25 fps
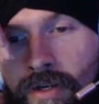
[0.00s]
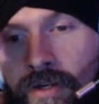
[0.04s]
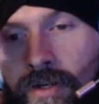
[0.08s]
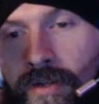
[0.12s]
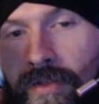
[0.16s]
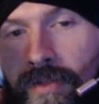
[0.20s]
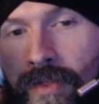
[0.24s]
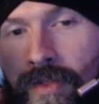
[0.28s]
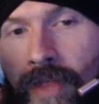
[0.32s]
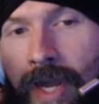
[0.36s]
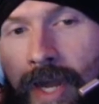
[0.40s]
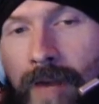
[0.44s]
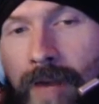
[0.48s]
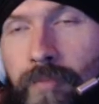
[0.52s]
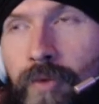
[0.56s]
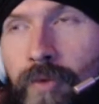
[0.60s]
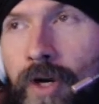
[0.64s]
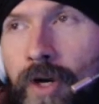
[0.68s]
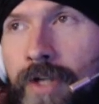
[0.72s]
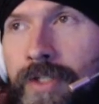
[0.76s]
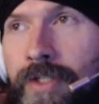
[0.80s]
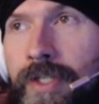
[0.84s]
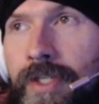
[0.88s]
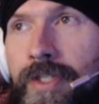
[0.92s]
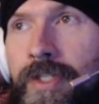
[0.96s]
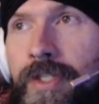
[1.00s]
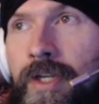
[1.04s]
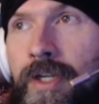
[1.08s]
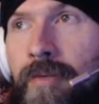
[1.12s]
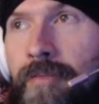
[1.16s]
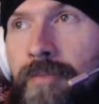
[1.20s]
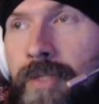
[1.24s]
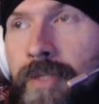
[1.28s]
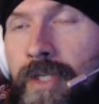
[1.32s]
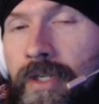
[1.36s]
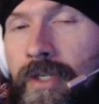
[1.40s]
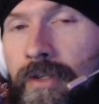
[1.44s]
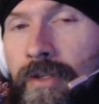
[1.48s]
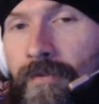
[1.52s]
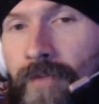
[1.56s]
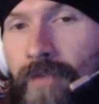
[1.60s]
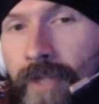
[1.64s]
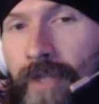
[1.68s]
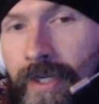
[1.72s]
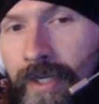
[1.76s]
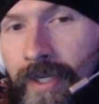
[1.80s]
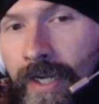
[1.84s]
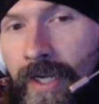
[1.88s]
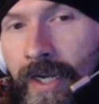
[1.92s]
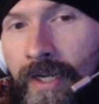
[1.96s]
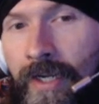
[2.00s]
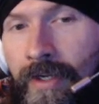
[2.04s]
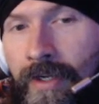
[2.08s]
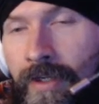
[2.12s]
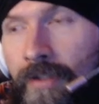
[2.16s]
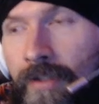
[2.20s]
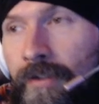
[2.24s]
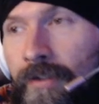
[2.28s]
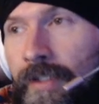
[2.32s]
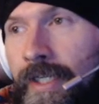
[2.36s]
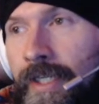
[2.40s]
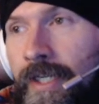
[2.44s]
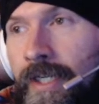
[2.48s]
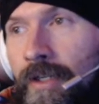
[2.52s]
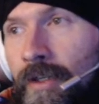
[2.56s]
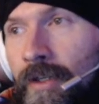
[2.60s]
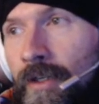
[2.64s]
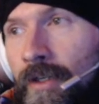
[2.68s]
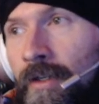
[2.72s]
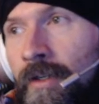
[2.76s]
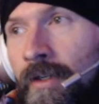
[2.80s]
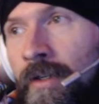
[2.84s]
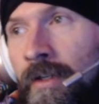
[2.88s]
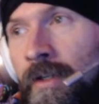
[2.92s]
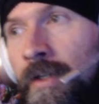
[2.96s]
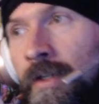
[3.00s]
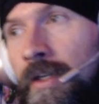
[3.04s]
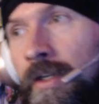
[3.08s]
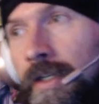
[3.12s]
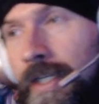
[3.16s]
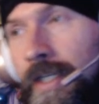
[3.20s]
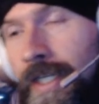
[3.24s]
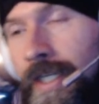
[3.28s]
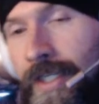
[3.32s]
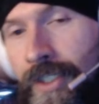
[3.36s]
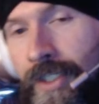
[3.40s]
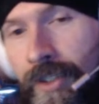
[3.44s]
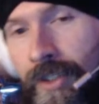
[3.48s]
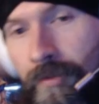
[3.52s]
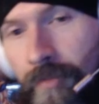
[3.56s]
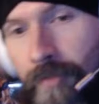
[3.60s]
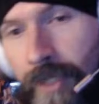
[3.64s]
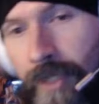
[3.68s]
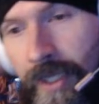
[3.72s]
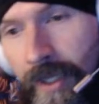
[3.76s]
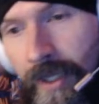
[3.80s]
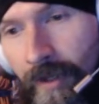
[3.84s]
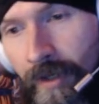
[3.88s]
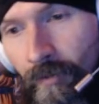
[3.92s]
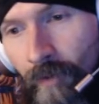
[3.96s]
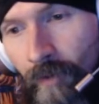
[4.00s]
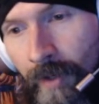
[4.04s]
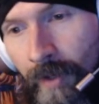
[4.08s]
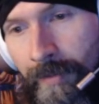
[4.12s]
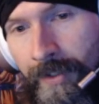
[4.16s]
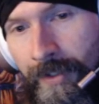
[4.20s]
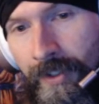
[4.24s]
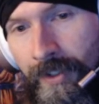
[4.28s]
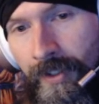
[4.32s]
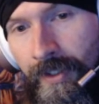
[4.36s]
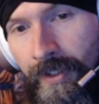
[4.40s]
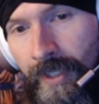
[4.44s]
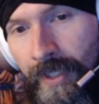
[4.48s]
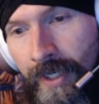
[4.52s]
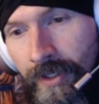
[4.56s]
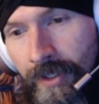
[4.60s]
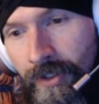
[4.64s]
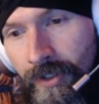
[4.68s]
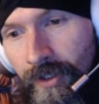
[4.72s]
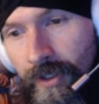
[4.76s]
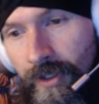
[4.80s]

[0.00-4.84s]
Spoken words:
that process comes in of like, hey, a leader needs to be a representation